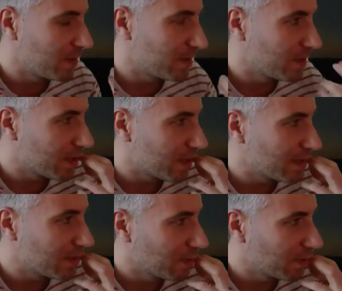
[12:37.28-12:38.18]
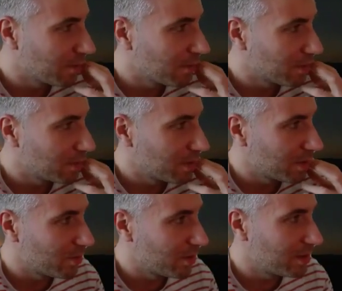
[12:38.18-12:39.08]
in such cases where we want to
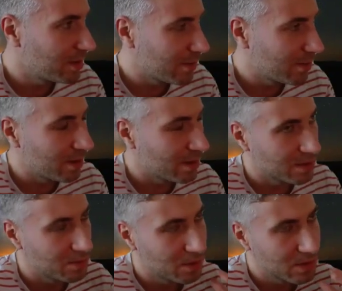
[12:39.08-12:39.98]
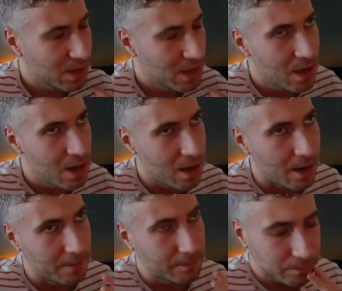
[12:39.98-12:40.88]
manipulate the same classes, because
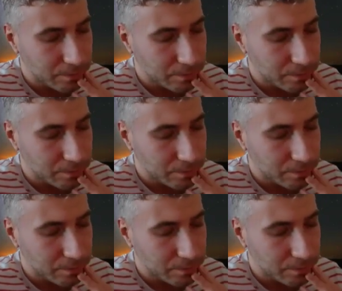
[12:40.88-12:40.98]
uh,